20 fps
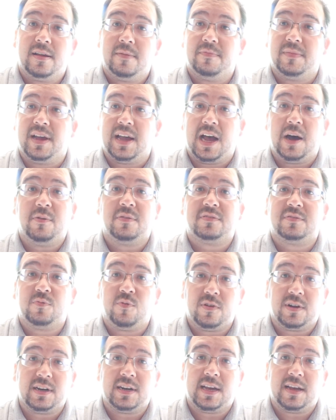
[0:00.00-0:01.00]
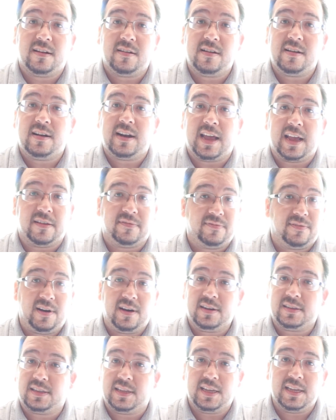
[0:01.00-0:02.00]
Man, I was walking out of there like,
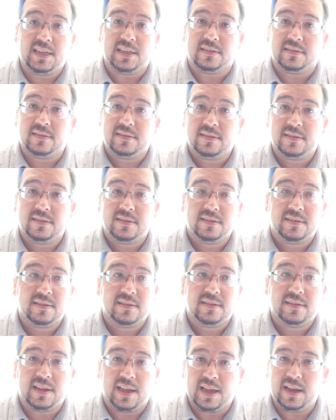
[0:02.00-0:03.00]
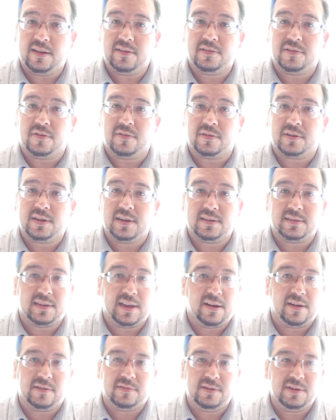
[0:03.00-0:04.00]
fuck this. Hell no, because,
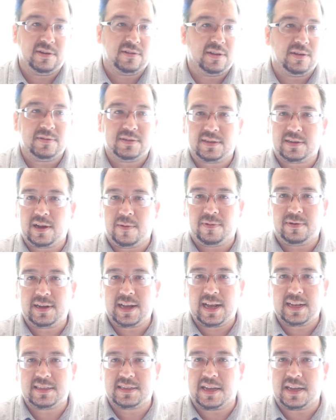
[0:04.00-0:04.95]
you know, there was a couple guys